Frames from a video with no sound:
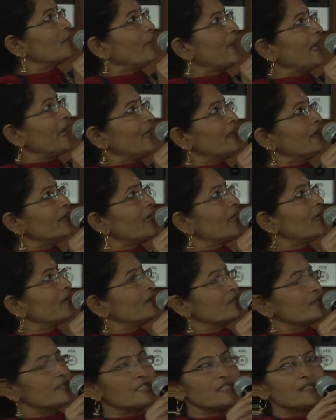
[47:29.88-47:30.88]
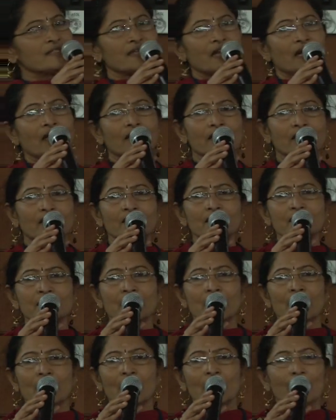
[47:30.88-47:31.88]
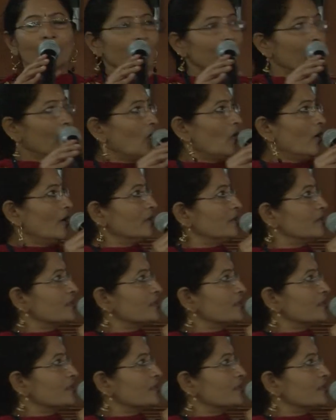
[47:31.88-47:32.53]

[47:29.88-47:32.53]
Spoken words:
main energy centers. All